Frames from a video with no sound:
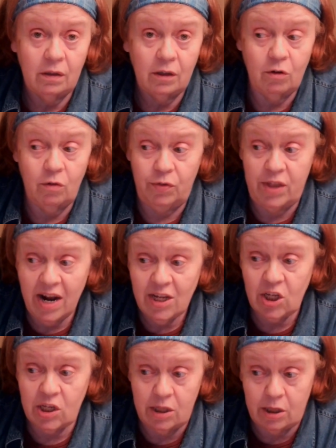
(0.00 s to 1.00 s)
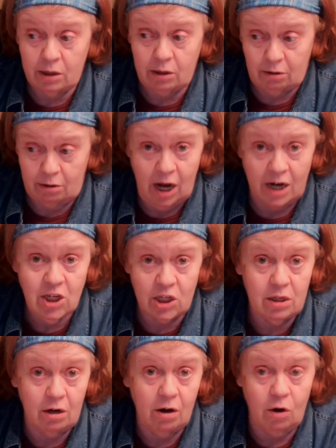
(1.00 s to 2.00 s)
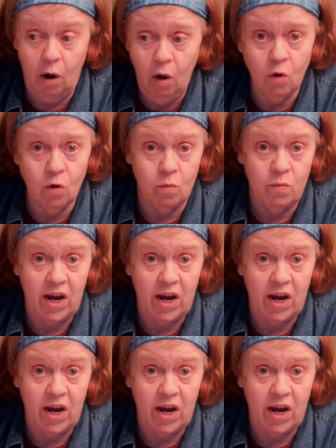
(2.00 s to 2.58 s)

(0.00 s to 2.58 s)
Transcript: You know, that's their home.